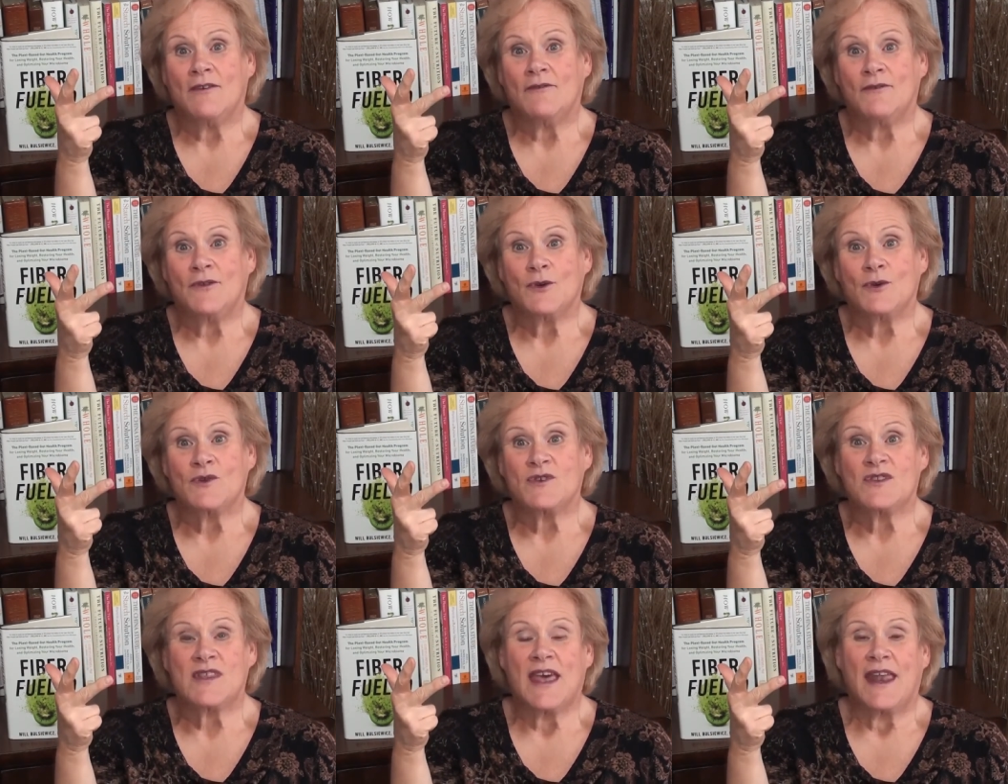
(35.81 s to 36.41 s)

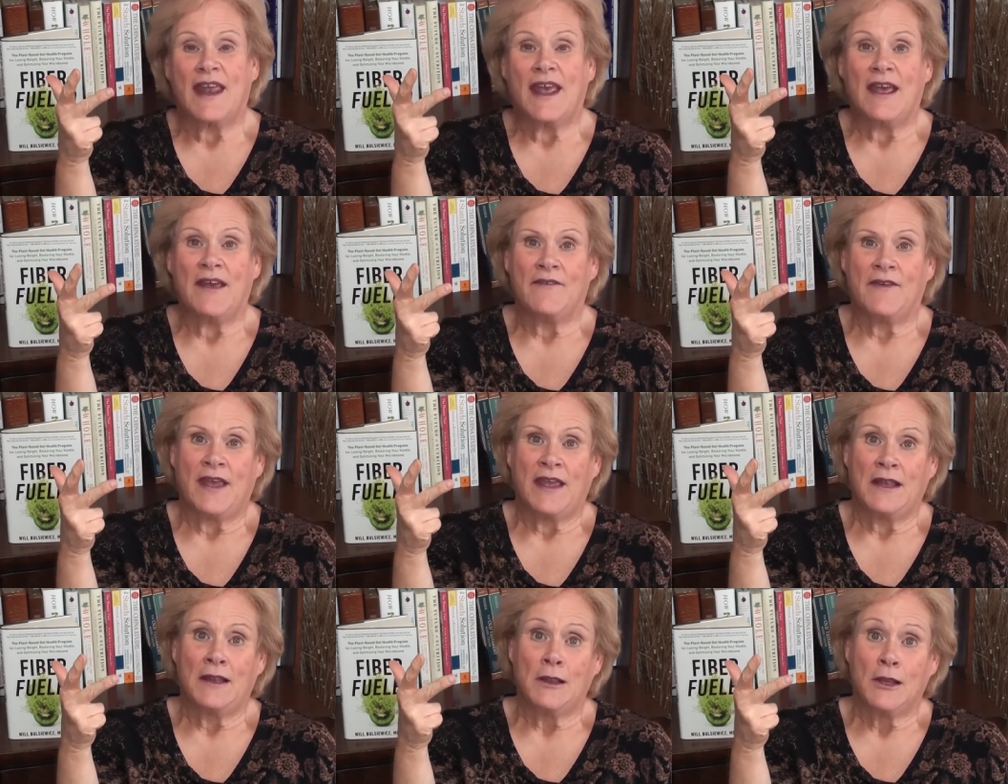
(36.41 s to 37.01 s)
foods that have
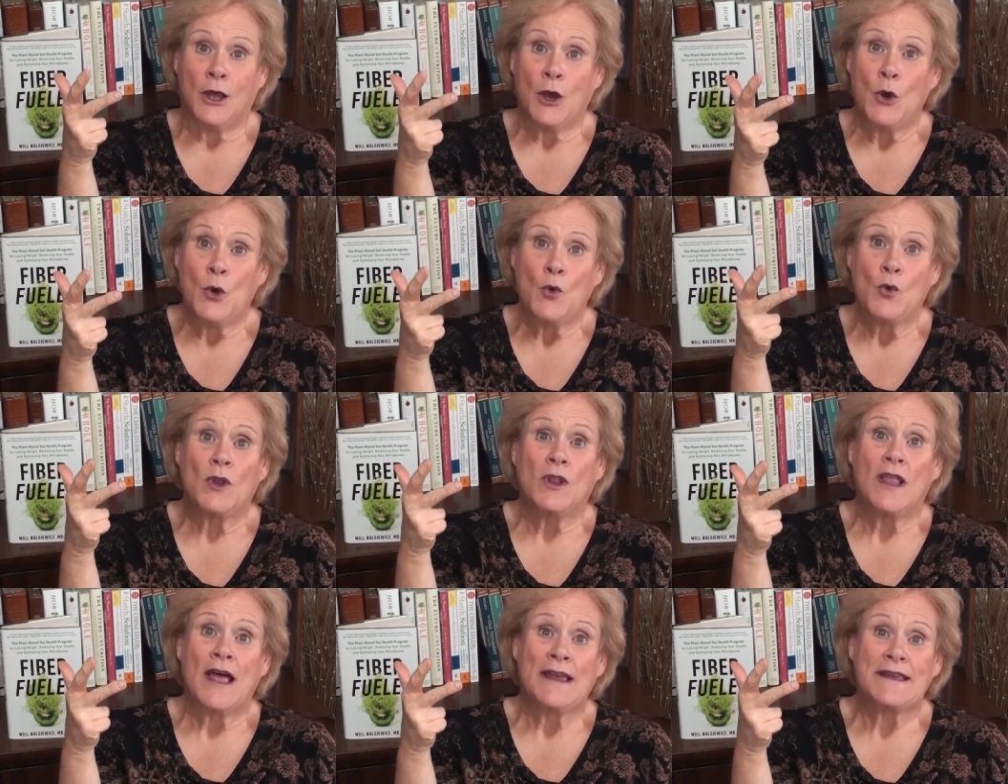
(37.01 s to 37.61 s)
a low
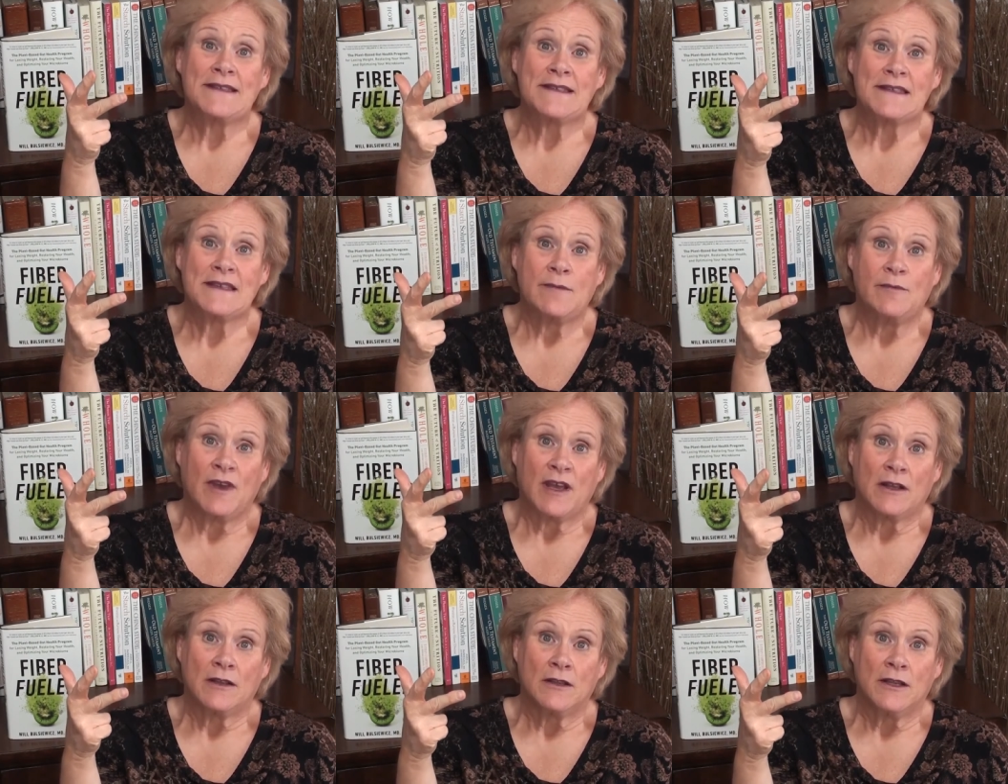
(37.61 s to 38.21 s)

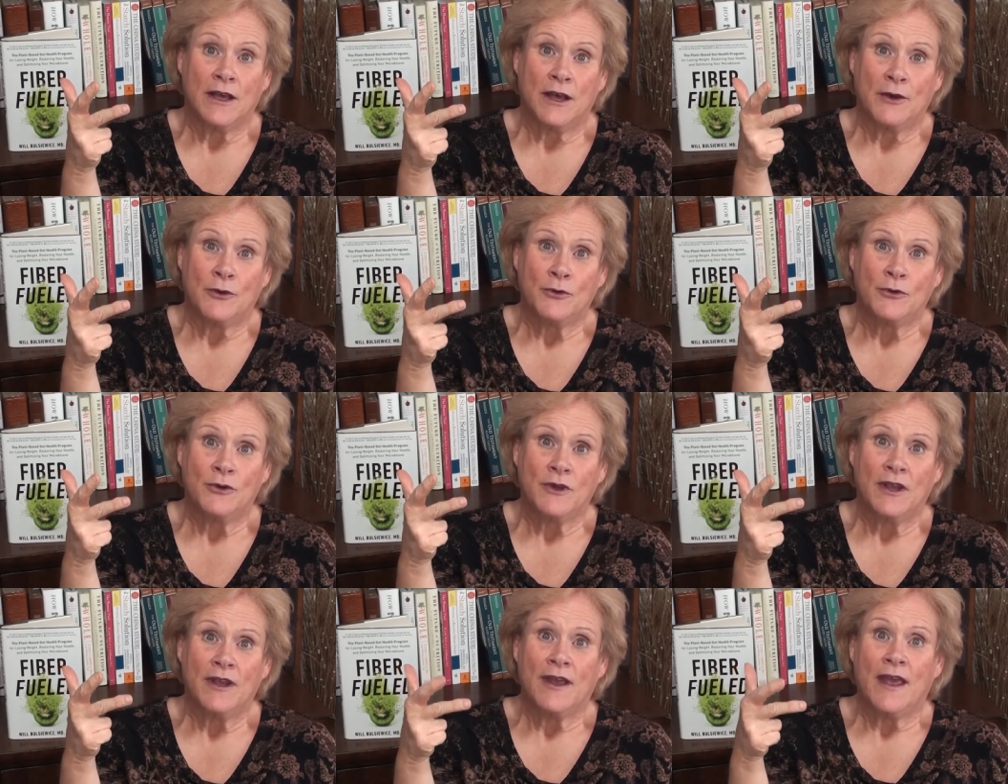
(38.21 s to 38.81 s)
glycemic
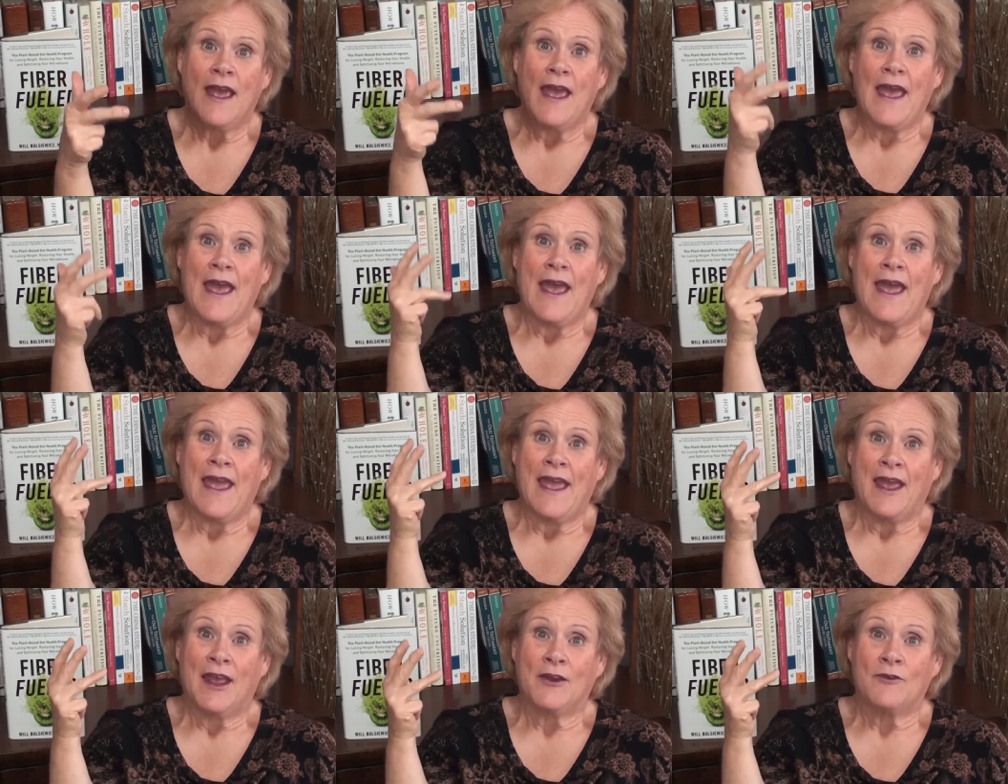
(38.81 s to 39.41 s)
load,
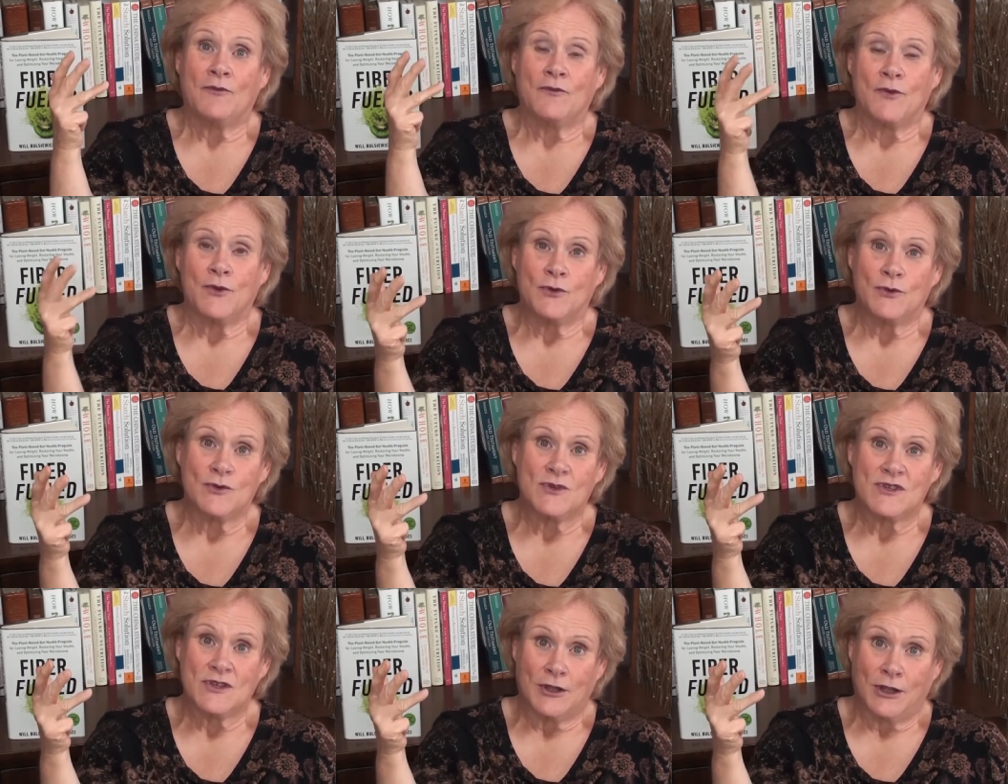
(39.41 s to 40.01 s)
and
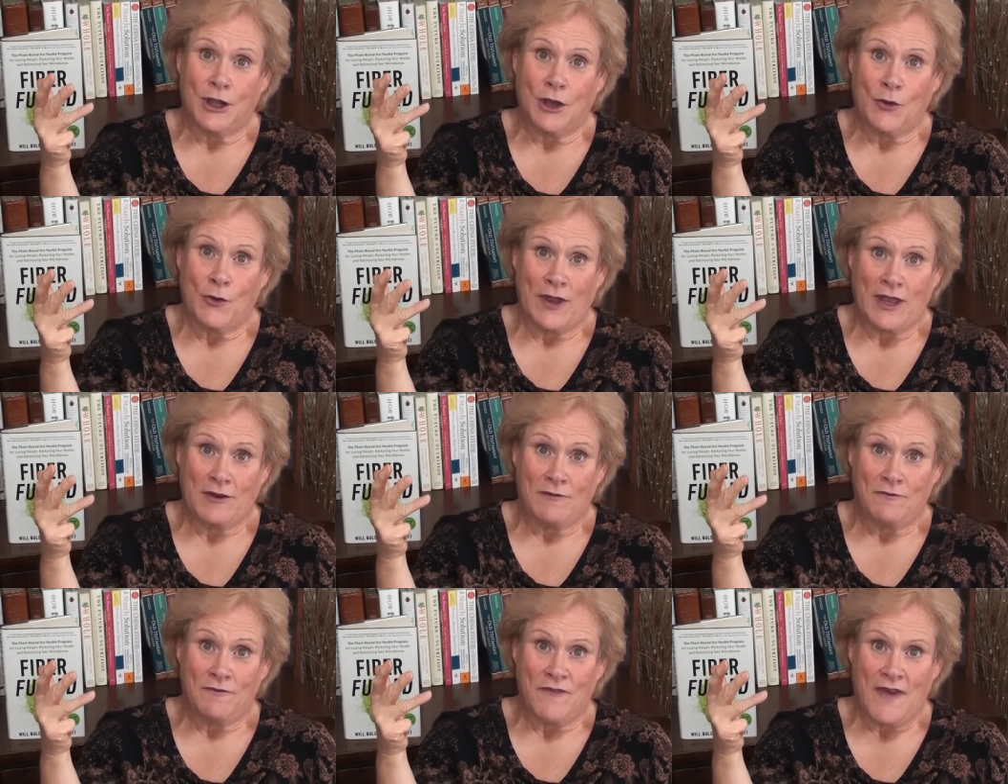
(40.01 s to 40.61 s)
foods low
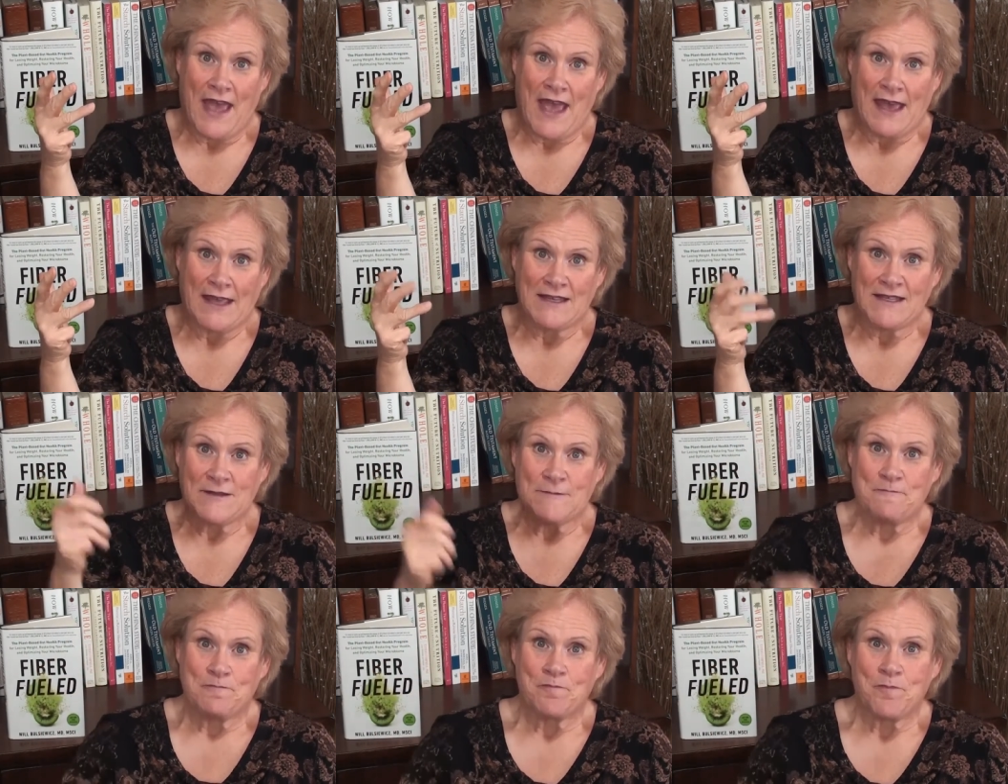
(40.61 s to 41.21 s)
in
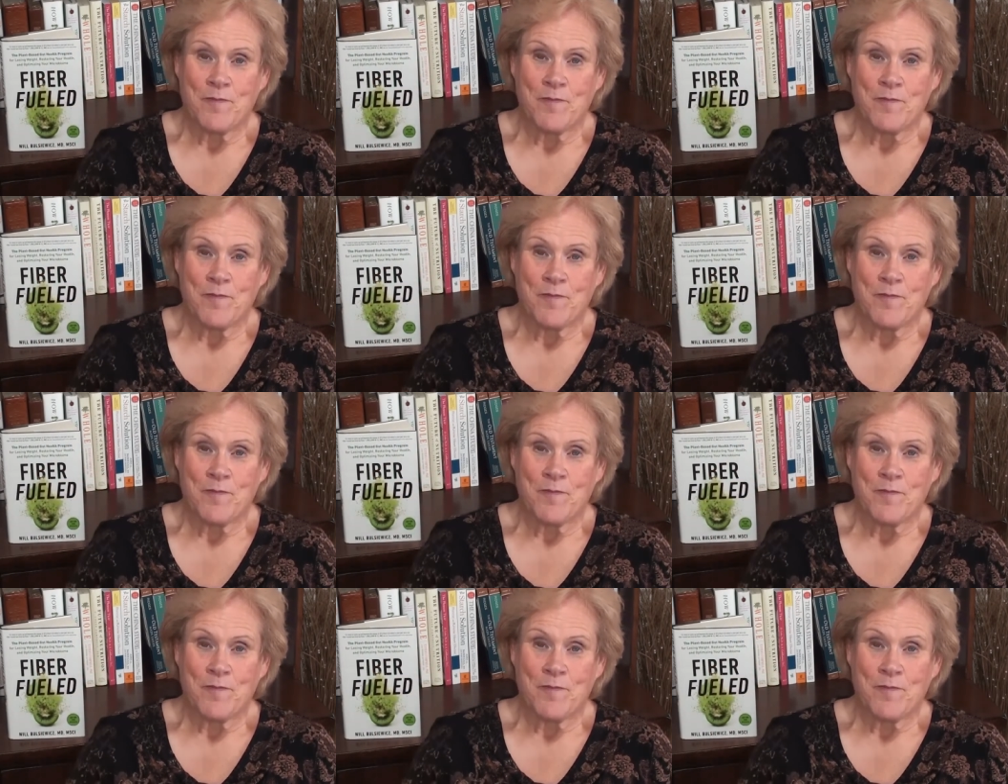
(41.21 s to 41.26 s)
fat.